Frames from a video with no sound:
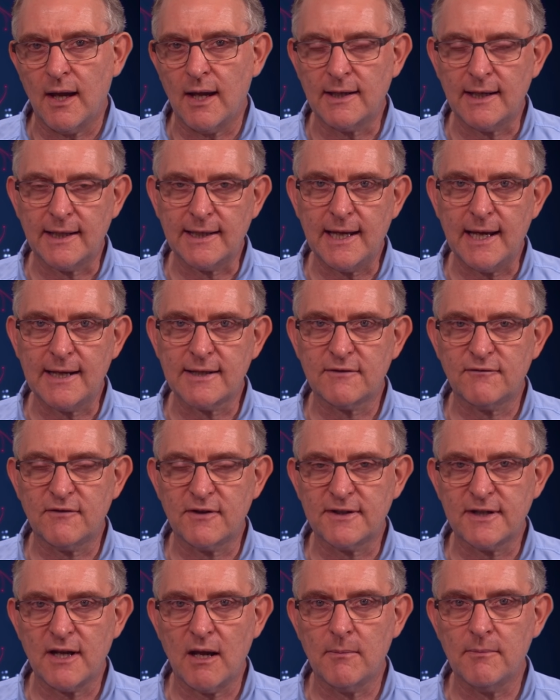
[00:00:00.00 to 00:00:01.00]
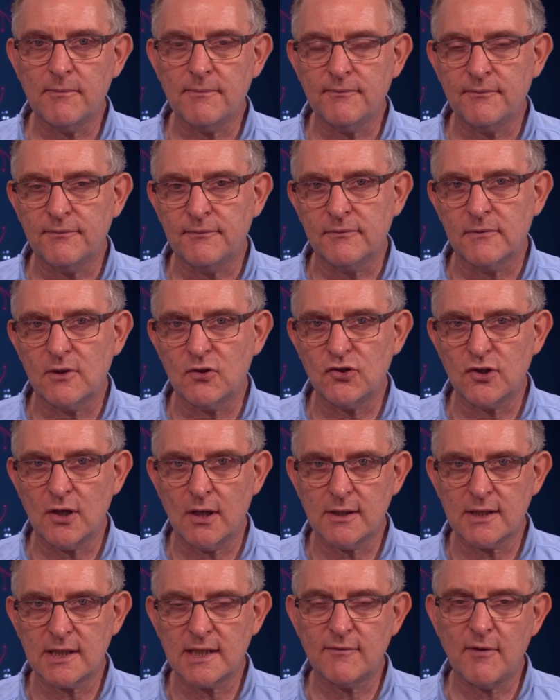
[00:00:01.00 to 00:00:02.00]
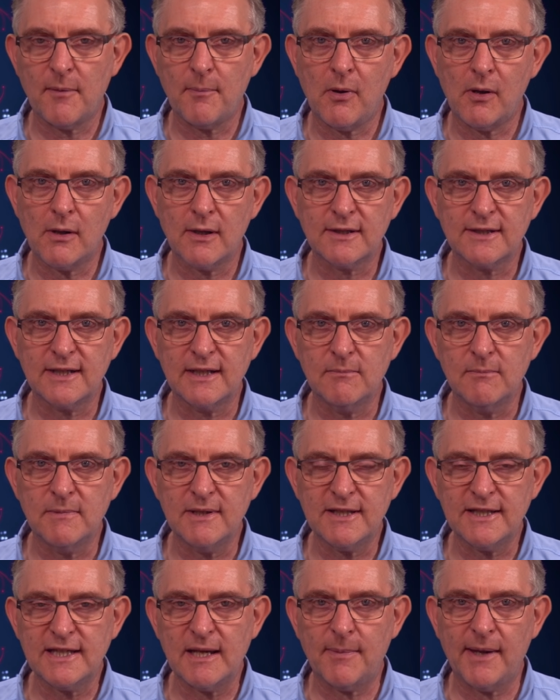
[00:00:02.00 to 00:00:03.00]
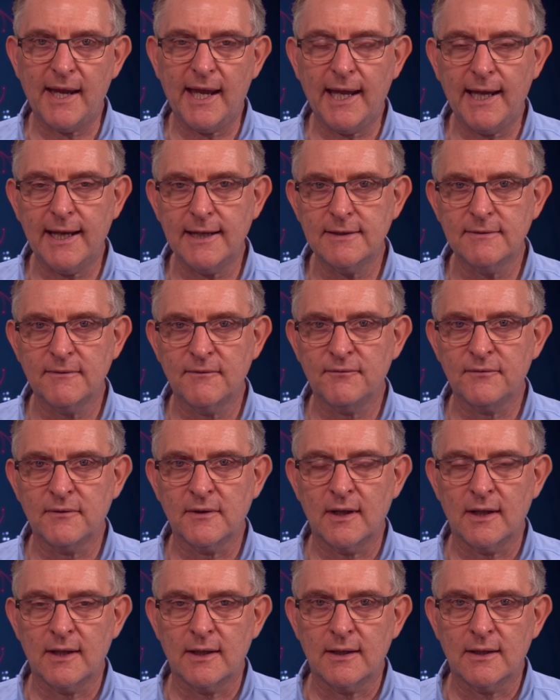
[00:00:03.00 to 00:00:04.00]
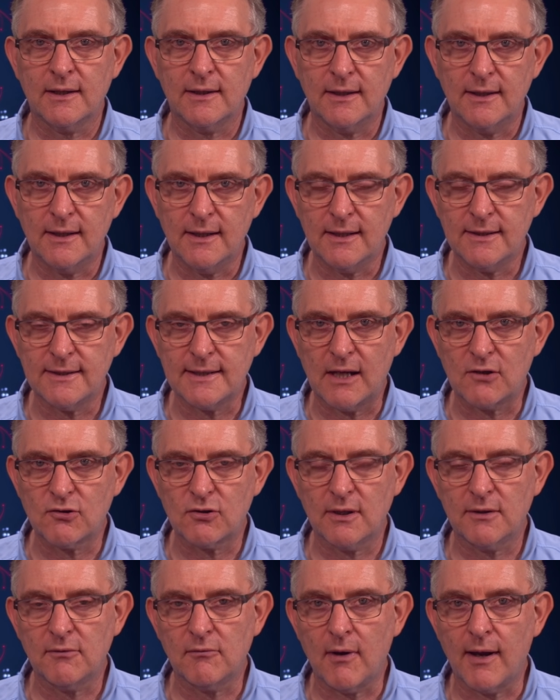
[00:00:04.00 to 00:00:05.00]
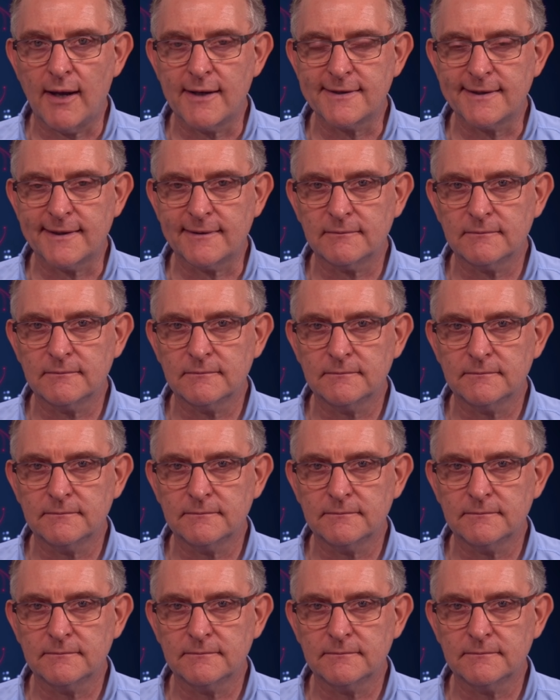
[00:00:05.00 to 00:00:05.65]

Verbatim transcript: and I guess for some, the chance of a policy misstep ahead is actually rising.